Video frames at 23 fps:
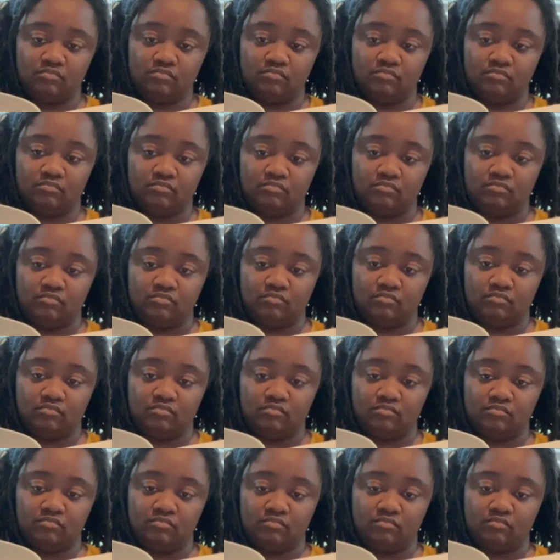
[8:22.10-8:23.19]

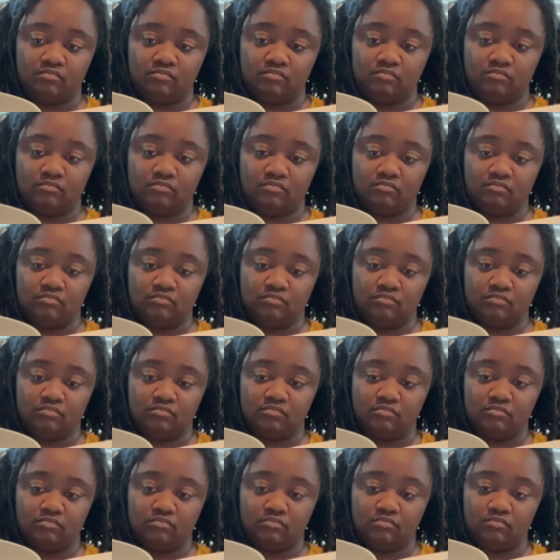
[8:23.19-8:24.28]

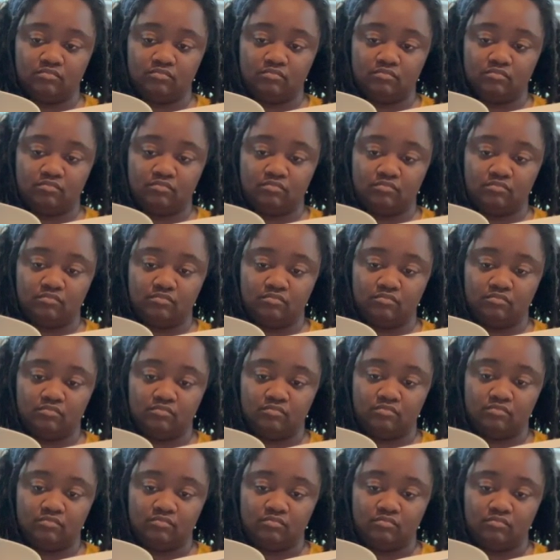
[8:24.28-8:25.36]

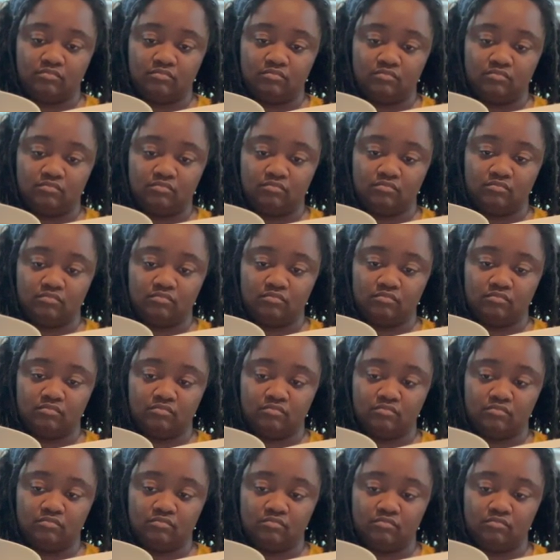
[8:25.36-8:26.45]

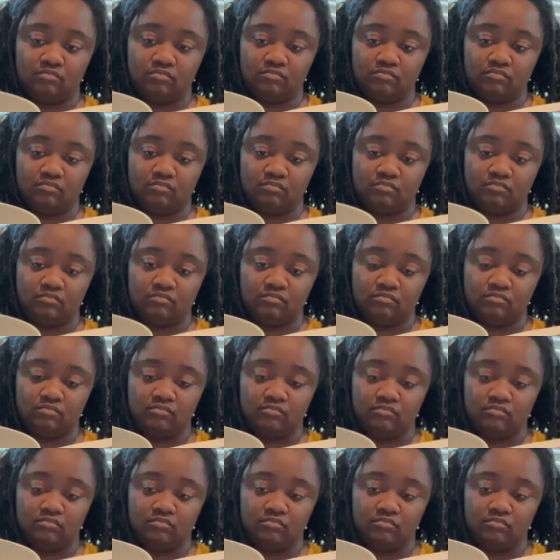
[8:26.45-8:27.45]
No one is speaking in this clip.